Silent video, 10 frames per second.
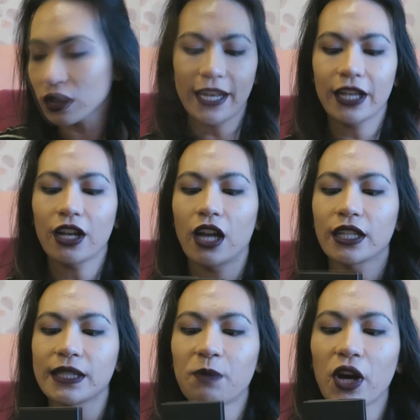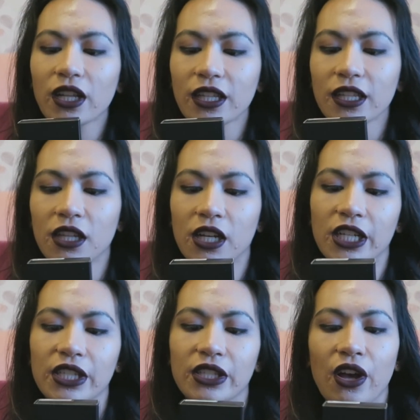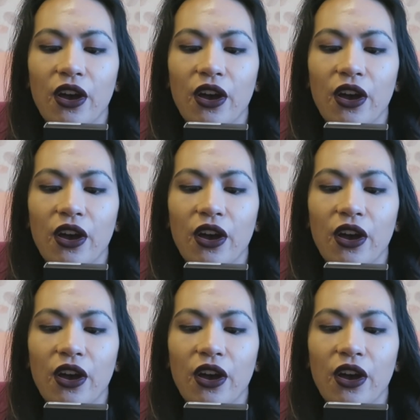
And I got a sparkling dust